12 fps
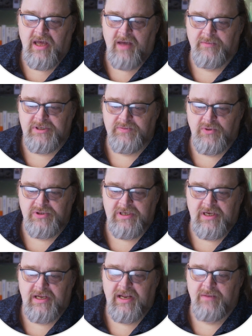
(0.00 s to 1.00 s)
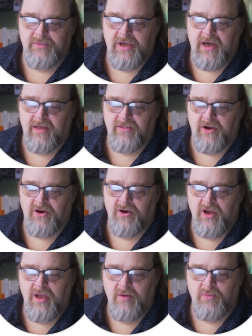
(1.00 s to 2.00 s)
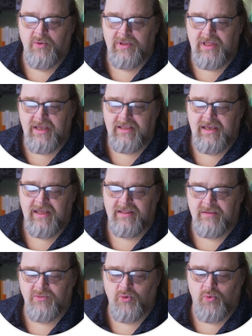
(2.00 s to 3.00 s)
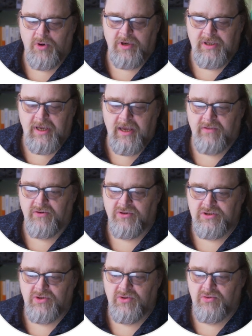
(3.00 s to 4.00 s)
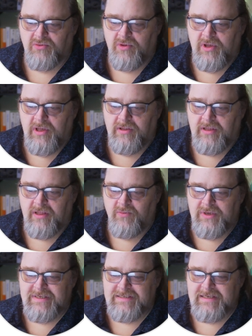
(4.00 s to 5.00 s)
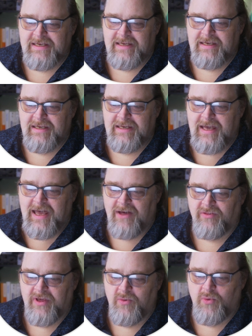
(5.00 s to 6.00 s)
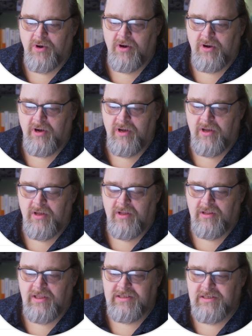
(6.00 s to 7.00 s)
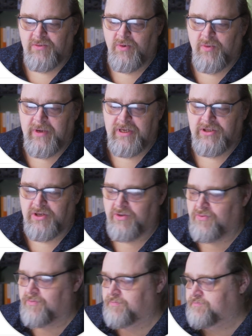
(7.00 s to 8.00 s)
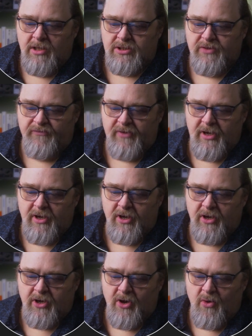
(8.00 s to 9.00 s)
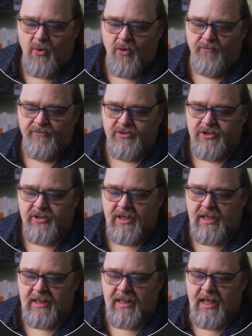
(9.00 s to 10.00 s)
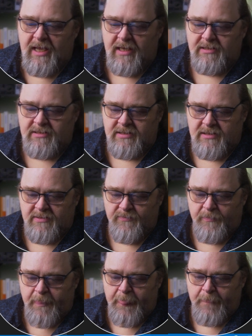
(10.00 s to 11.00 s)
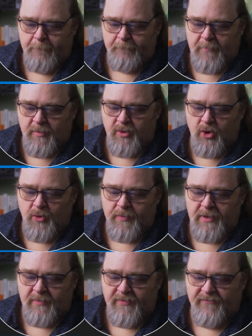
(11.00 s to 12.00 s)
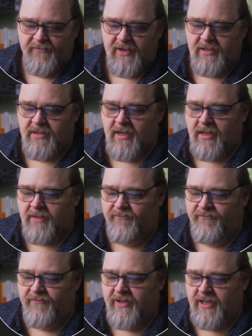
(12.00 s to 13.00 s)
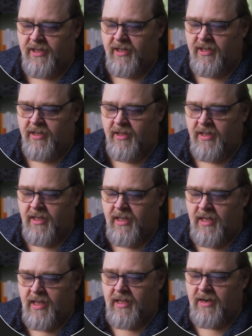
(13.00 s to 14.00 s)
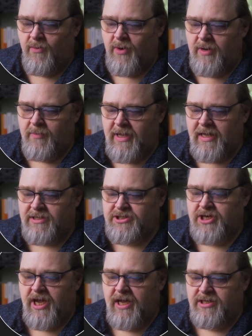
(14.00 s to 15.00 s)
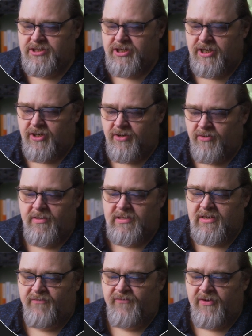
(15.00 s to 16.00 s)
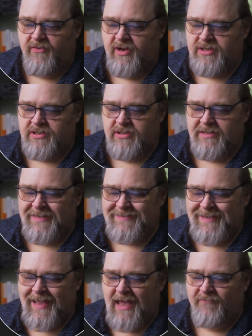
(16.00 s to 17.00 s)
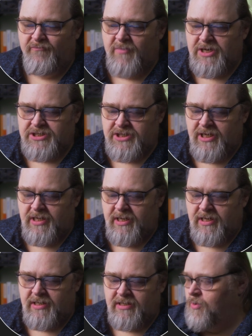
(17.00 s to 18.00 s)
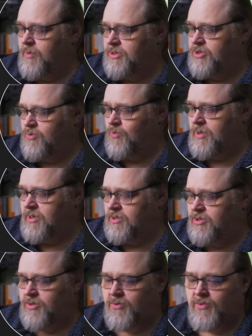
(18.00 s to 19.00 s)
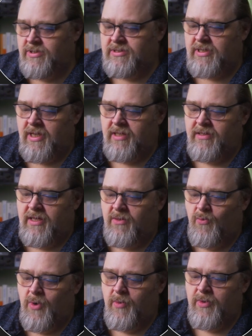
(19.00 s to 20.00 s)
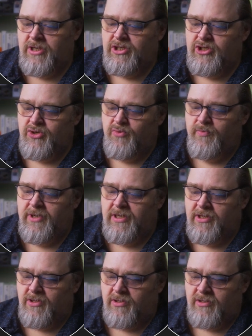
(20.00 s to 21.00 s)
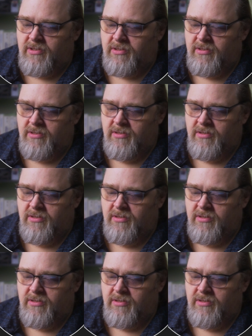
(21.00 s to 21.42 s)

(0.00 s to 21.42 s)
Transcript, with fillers: I'm exposing an A P I there. But we'd like to get them to work together. So now that we see how they work, let's see what we can do. So if we go over to the client, I'm going to open up the Vite.config, and I want to make a change here. This configuration doesn't have much in it. What we do want to do is say that when we do build,